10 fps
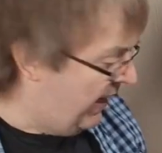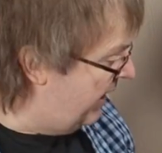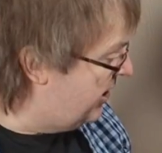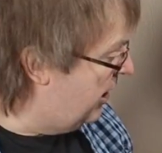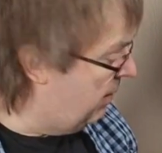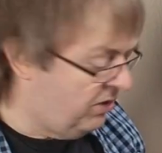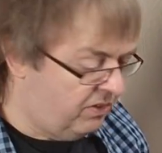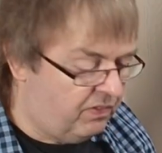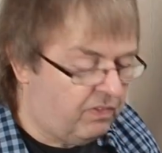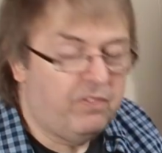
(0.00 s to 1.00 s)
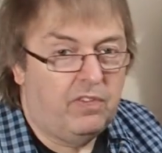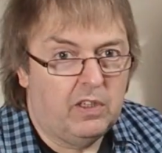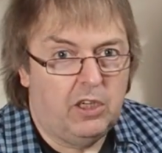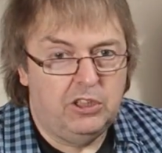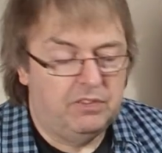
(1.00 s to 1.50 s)
In terms of
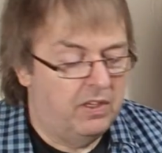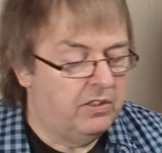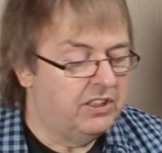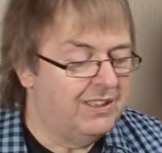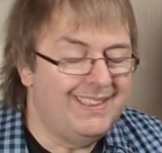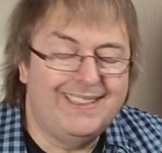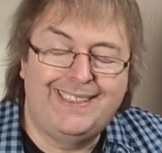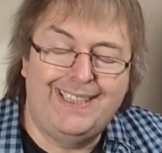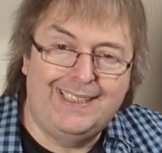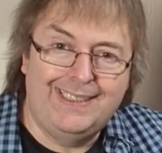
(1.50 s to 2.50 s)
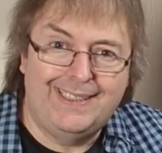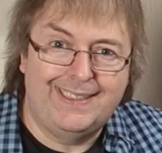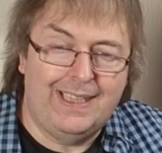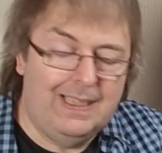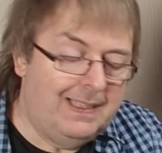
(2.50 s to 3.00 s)
close focus, this
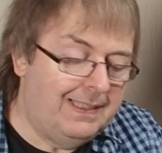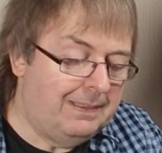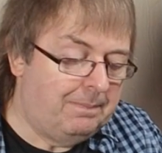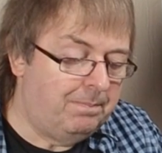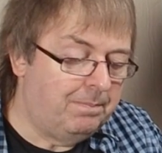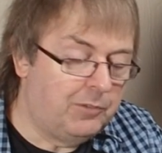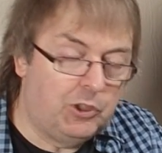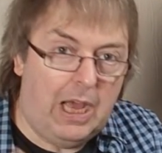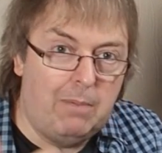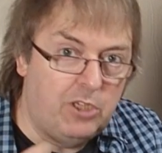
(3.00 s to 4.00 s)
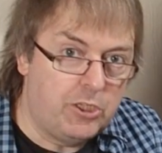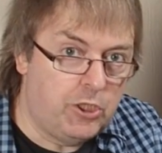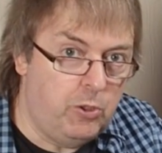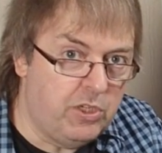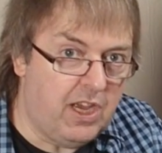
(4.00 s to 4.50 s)
does up to
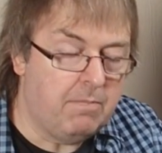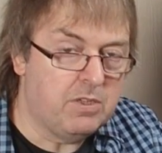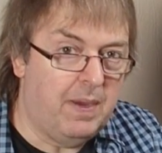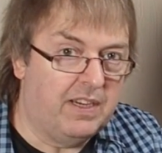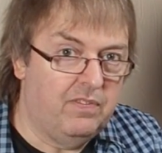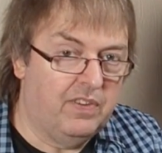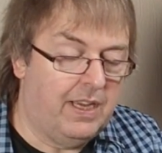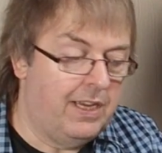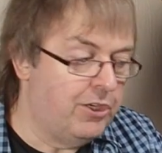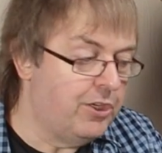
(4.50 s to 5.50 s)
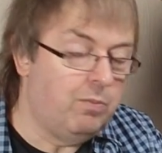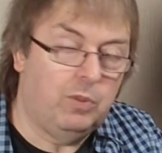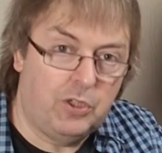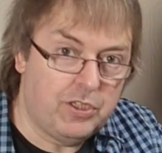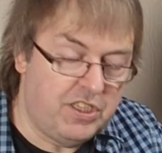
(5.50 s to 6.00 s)
2x magnification,
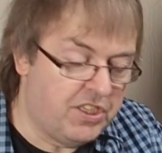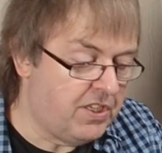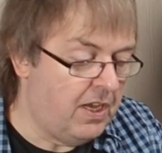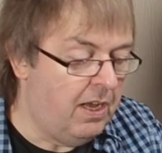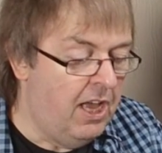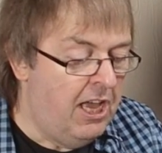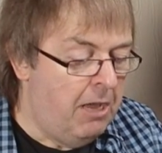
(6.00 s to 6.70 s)
which is a